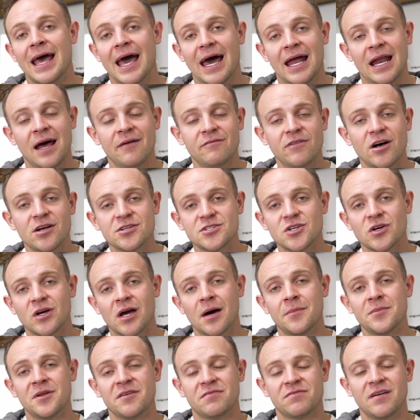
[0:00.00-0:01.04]
And I've also
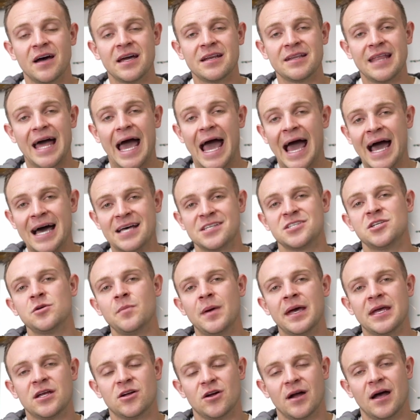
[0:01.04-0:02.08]
come to find that as you
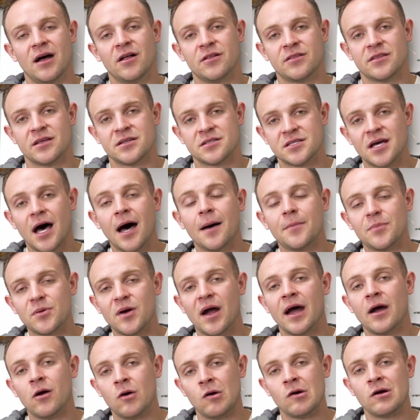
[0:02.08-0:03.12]
make your health a top
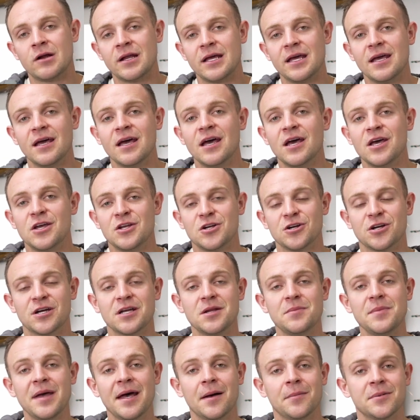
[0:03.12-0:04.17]
priority, you're
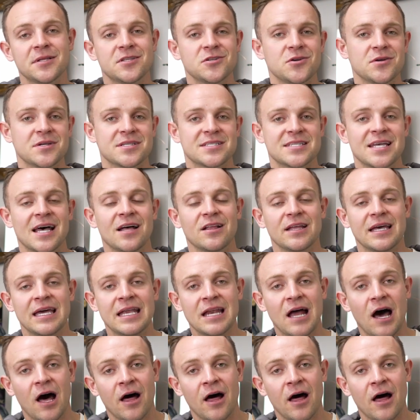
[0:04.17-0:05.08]
going to be able to excel in